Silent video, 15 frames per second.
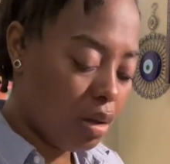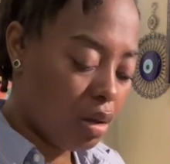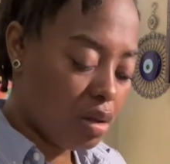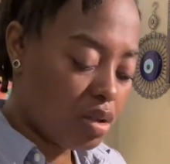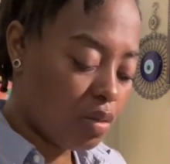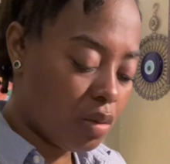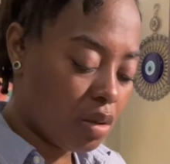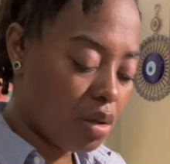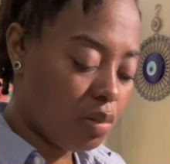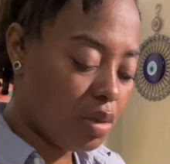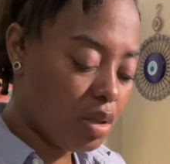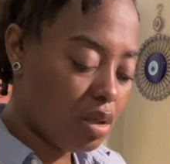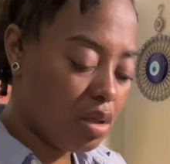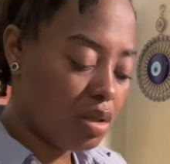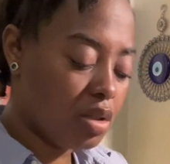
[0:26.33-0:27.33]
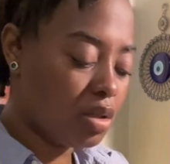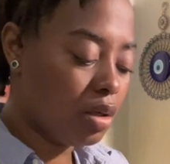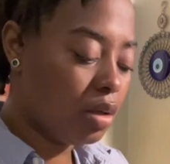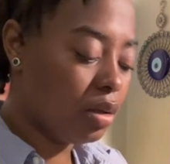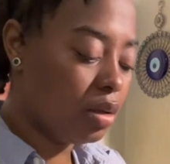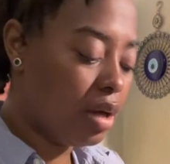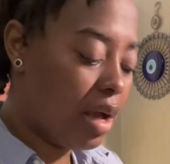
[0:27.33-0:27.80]
Someone could be needing to
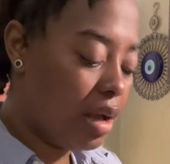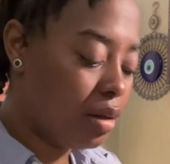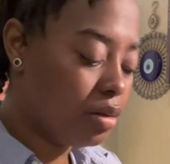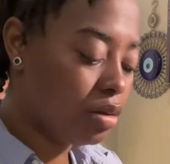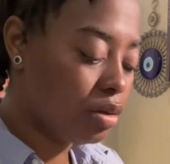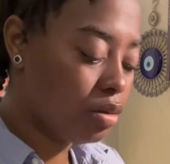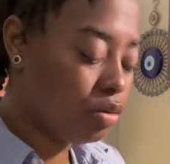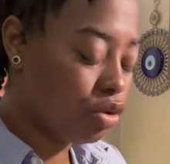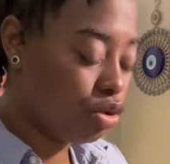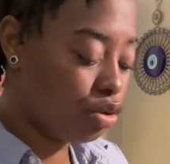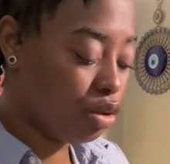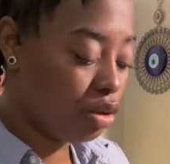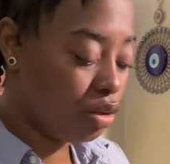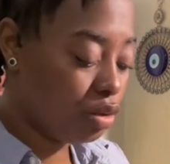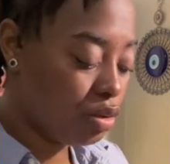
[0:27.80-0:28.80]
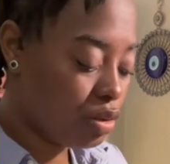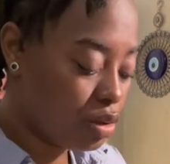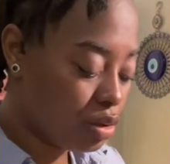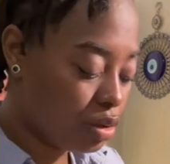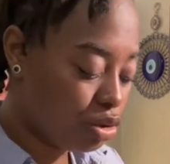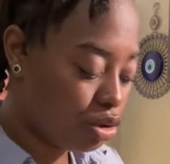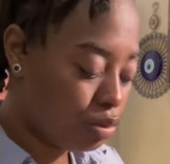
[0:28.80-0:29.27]
clear house,
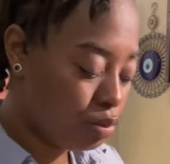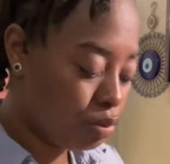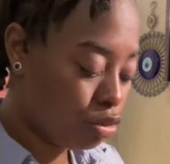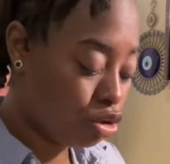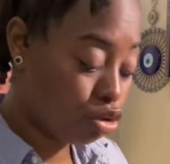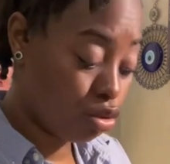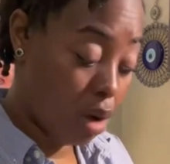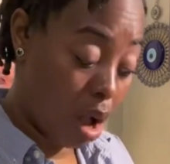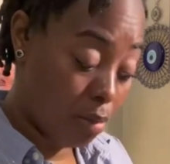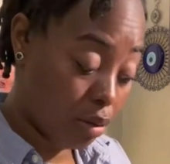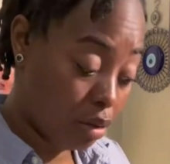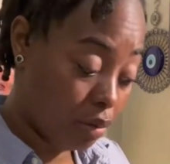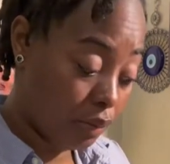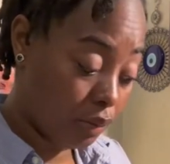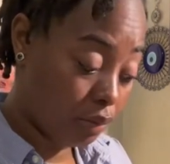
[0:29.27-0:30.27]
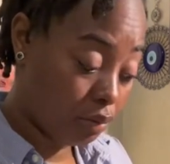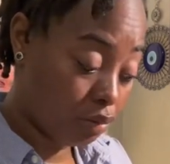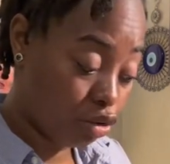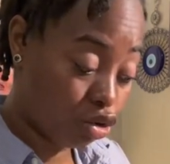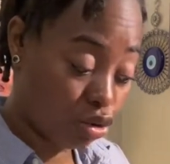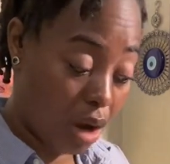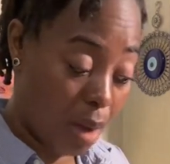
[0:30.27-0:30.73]
triggers, trauma,
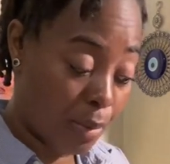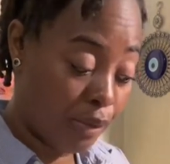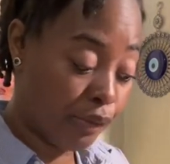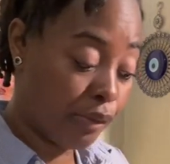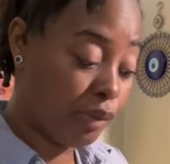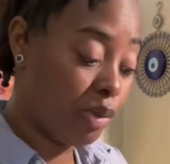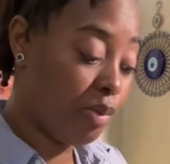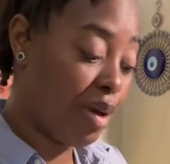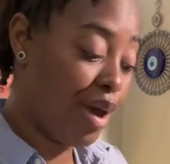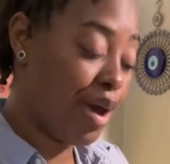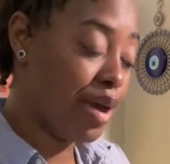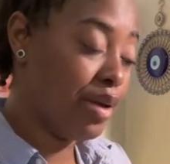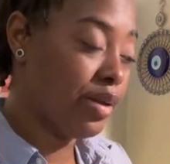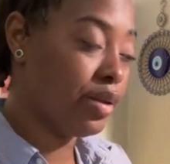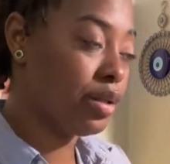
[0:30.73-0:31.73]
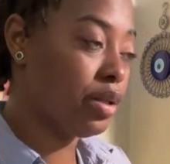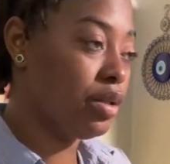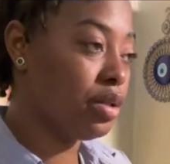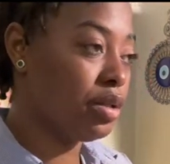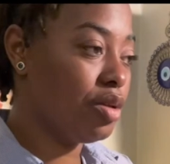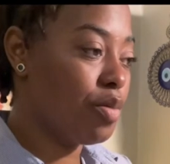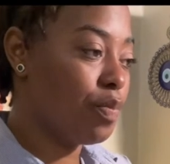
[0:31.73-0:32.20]
drama from the past. Let's
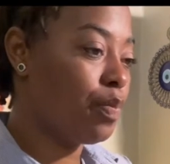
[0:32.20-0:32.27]
see.